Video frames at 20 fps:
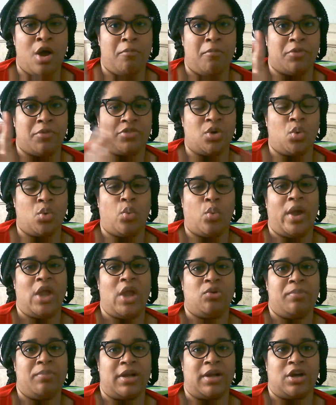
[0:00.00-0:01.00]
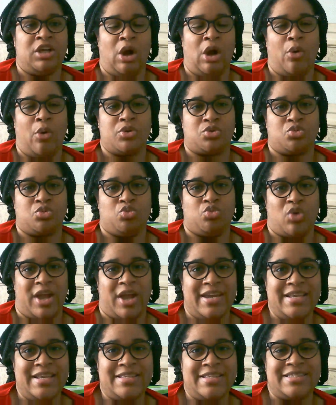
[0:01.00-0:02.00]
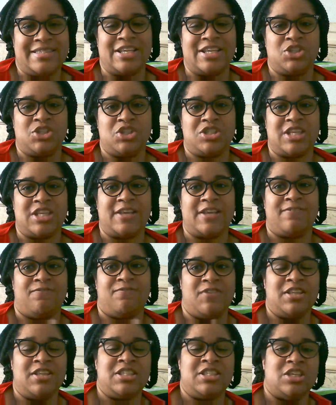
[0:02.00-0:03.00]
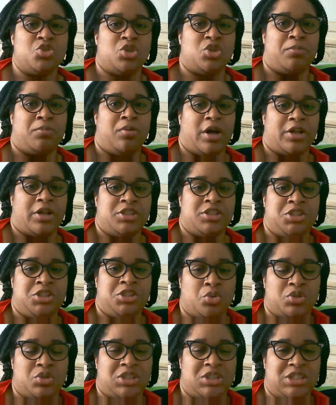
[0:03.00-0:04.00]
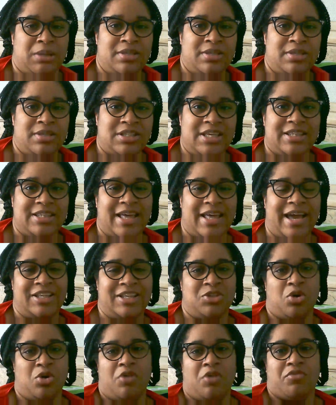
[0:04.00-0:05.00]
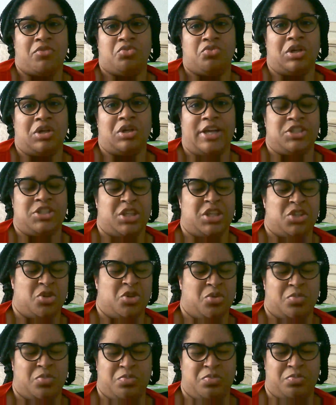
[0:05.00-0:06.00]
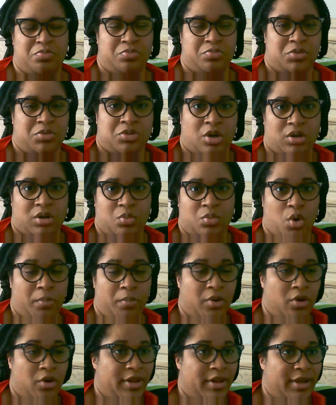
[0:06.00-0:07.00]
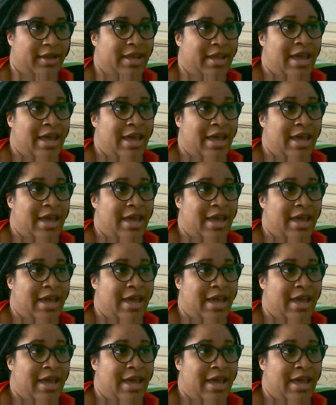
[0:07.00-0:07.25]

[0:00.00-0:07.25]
But the way Rebecca Yarros writes, it's just it fits into the plot so seamlessly that you don't even realize that you're talking world building.